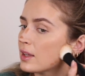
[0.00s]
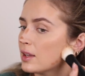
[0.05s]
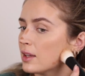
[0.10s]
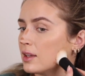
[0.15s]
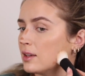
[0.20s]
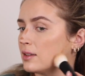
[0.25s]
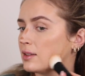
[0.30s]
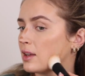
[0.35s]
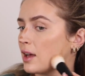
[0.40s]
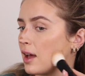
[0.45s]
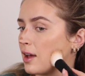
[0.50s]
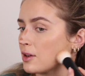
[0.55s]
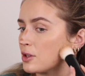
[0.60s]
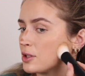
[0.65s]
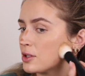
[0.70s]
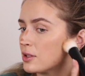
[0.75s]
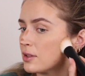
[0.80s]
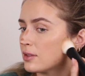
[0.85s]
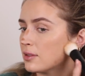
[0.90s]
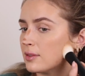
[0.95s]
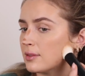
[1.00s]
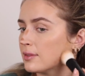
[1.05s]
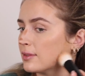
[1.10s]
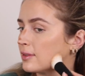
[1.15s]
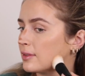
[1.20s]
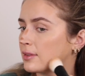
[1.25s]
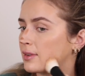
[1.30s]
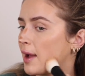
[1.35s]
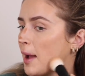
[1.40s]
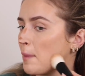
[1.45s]
Hindash.
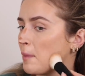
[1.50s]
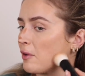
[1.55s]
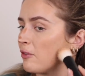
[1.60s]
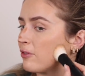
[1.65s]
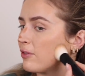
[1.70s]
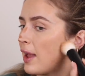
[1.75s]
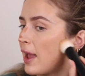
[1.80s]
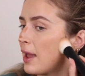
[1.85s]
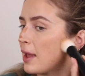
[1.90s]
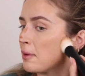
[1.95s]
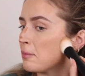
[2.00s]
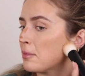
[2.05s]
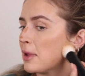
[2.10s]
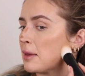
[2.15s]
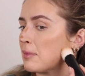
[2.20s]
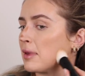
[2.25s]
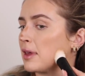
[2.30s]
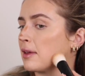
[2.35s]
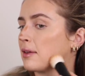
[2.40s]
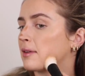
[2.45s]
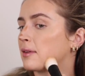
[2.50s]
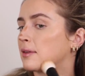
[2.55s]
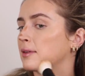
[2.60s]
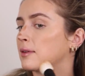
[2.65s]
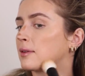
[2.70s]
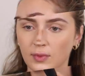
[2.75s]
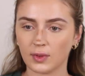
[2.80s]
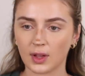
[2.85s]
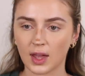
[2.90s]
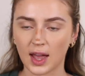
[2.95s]
I'm a fan, baby.
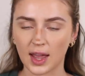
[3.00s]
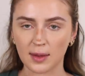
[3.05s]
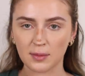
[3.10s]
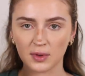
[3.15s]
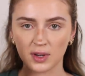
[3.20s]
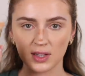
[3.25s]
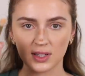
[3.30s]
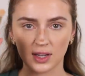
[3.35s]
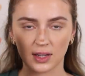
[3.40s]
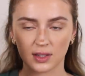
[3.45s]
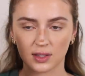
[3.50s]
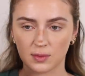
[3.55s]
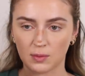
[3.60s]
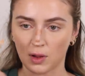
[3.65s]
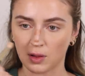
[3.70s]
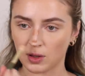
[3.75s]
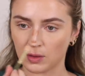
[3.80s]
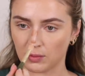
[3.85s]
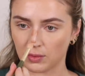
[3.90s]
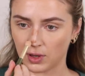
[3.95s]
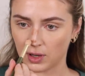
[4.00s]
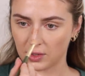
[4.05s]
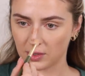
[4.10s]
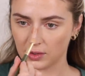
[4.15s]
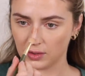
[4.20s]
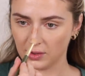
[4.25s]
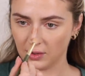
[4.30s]
I am going to take a smaller brush